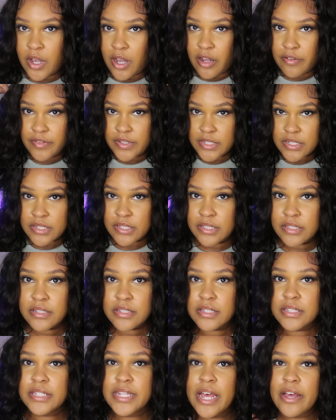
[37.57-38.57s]
Obviously
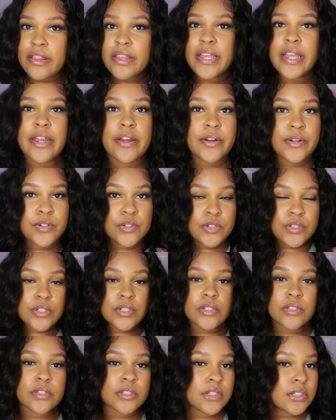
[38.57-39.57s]
this is how the hair
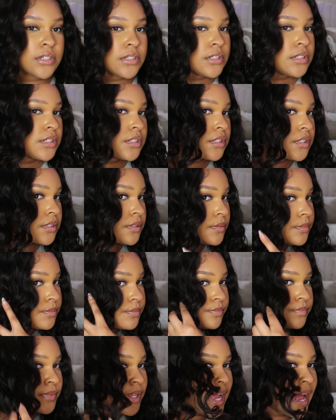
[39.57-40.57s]
just looks
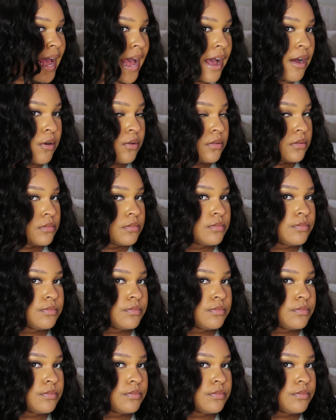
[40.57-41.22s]
out.